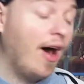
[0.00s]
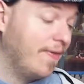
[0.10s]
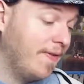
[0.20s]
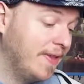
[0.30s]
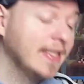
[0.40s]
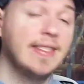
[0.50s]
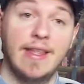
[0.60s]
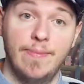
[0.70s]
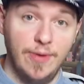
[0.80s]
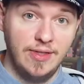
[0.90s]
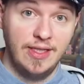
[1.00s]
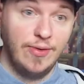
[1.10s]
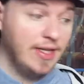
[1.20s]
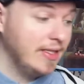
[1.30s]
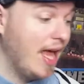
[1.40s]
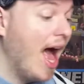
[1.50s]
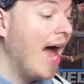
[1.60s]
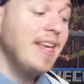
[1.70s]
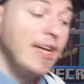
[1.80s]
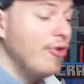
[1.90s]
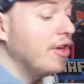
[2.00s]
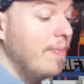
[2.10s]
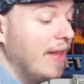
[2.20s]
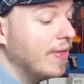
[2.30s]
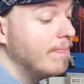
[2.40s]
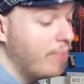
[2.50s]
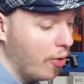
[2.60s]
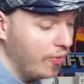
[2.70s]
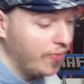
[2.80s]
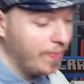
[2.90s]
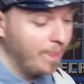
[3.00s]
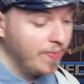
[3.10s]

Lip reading: other things than the book series. I can recommend them both.